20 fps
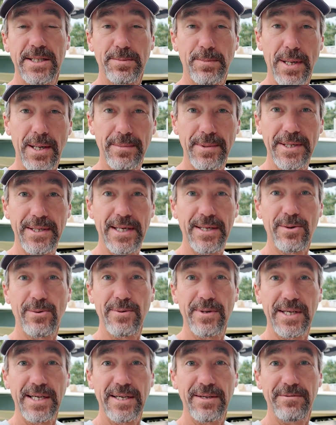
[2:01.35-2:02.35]
it's probably not
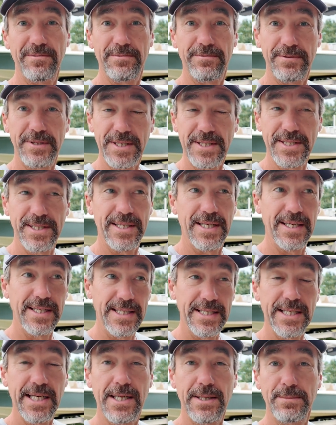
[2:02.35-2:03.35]
going to get fixed
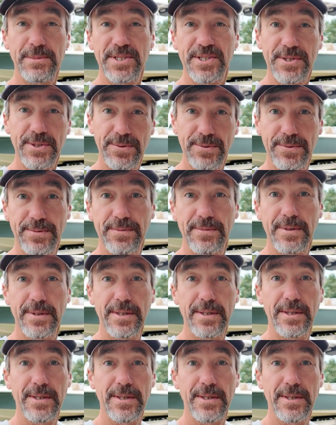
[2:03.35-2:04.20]
anytime soon